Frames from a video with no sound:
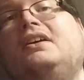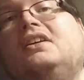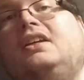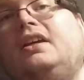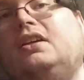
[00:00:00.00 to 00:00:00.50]

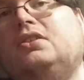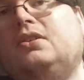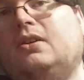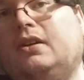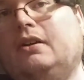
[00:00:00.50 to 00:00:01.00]

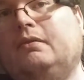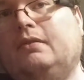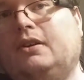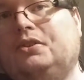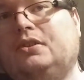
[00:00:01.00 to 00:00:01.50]
Kickstarter
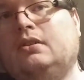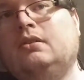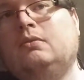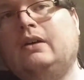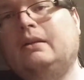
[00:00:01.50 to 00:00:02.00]
version,
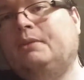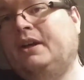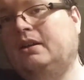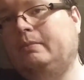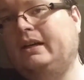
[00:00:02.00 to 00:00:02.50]
while I'm
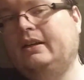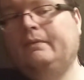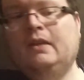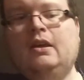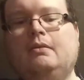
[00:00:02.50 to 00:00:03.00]
thinking about it,
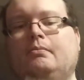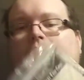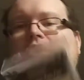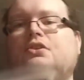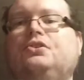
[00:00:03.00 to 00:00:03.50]

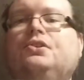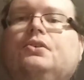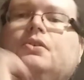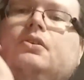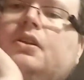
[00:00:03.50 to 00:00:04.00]
make
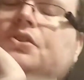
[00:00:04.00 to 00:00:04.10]
sure that